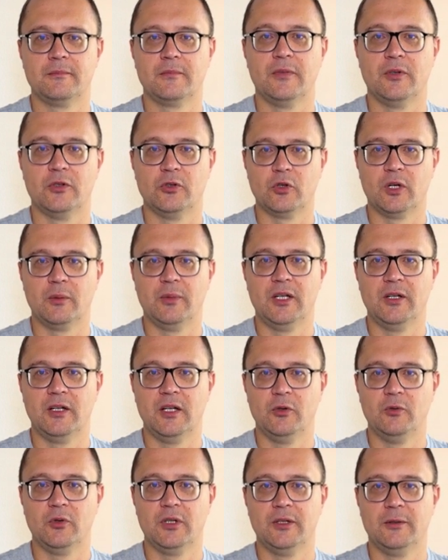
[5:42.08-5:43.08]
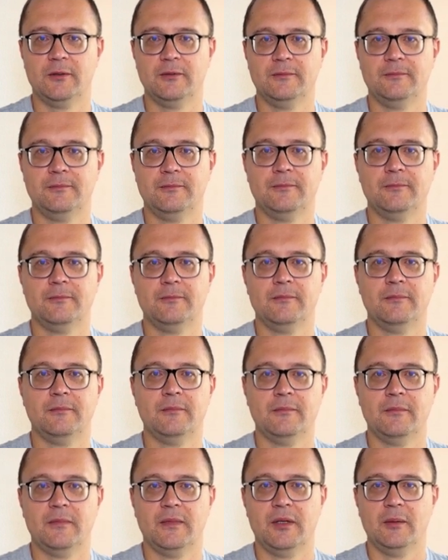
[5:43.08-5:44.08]
Scrubbing liquid.
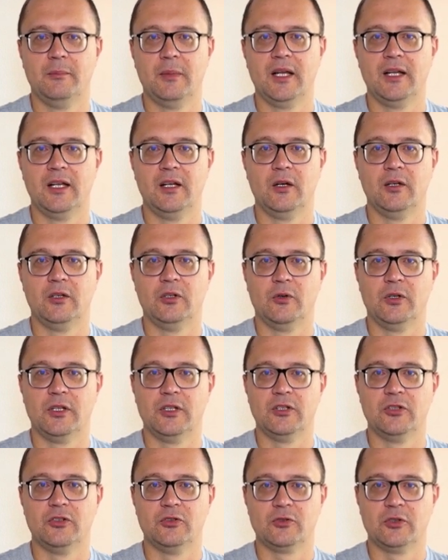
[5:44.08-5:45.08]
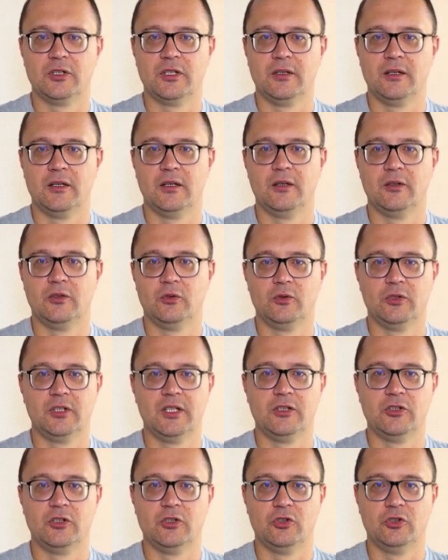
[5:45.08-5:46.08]
Depending on your industry, you'll
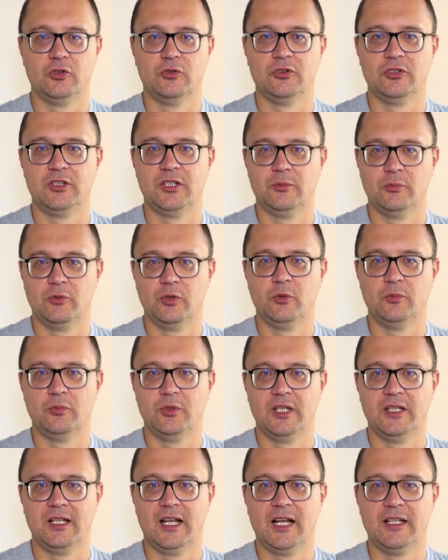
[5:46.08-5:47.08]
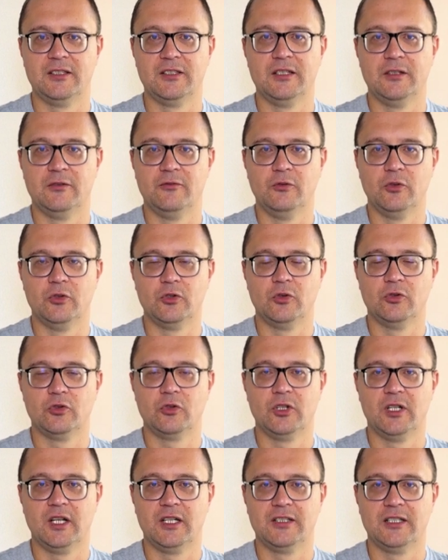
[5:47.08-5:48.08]
need to choose the appropriate acid for
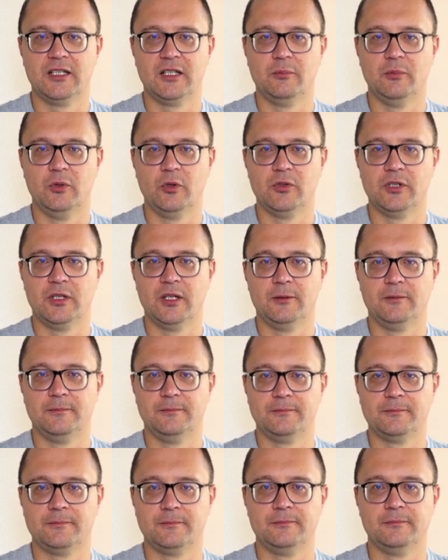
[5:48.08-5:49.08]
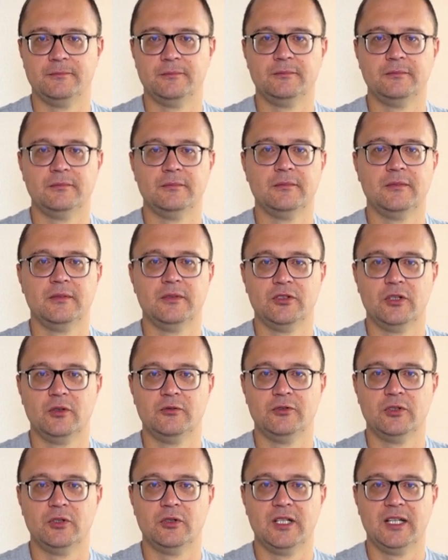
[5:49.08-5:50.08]
neutralizing ammonia.
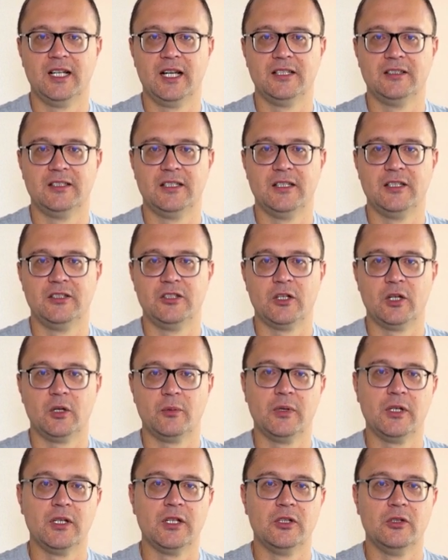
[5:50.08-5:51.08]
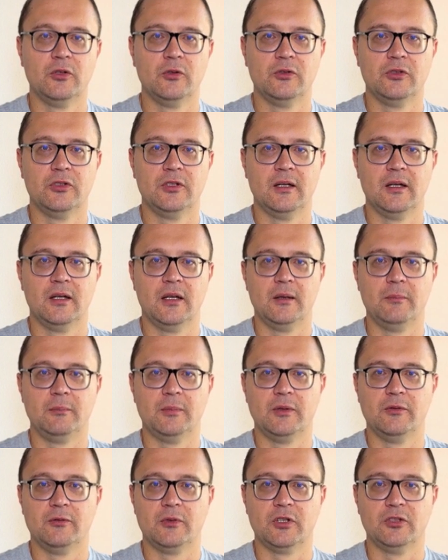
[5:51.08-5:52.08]
Sulfuric acid is commonly used,
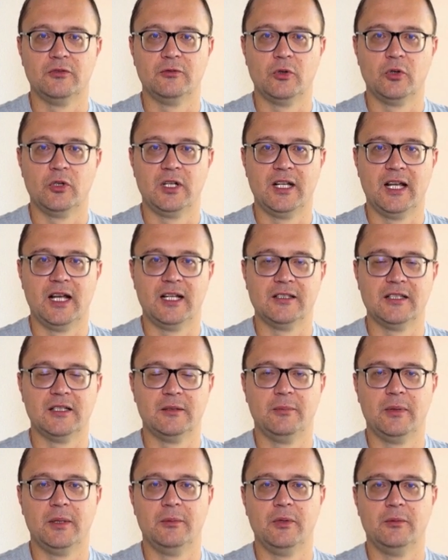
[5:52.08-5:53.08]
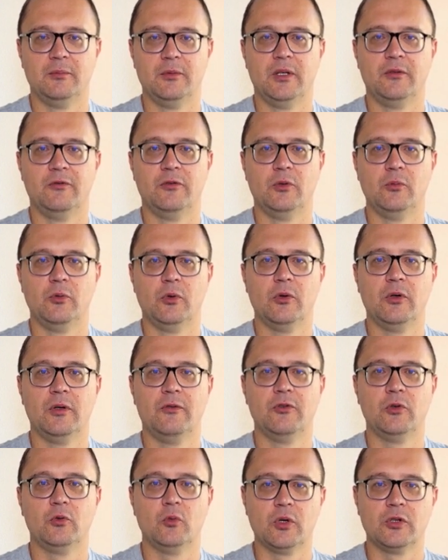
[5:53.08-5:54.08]
but phosphoric acid may be preferable
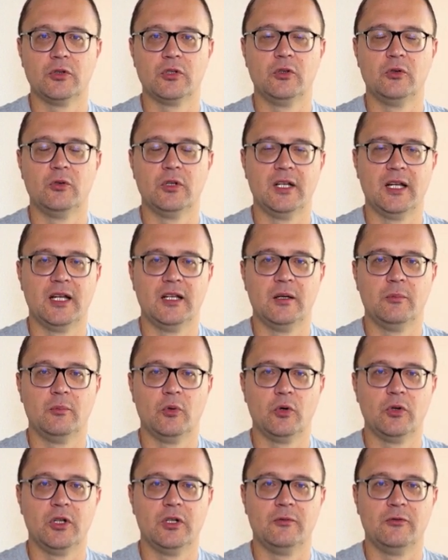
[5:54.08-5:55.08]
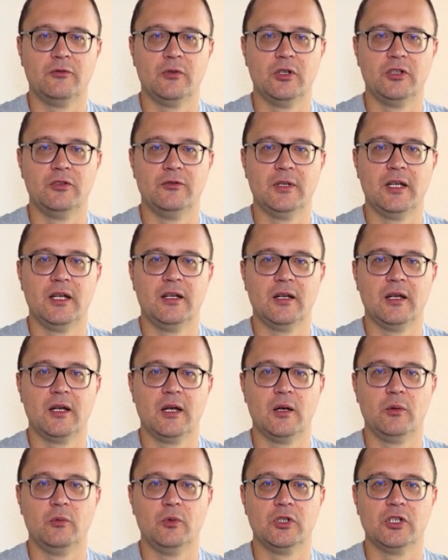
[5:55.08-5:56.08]
if you want to create ammonium phosphate,
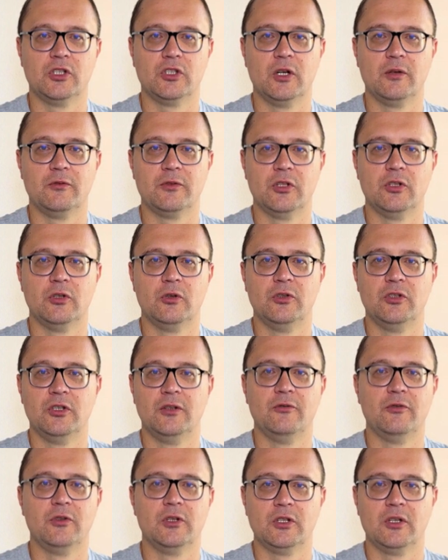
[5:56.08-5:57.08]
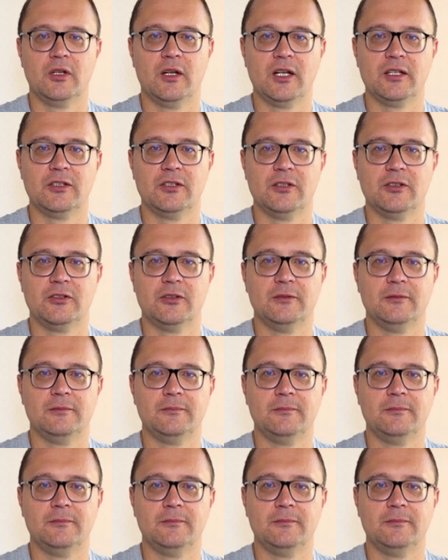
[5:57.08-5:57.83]
which is often used in fertilizers.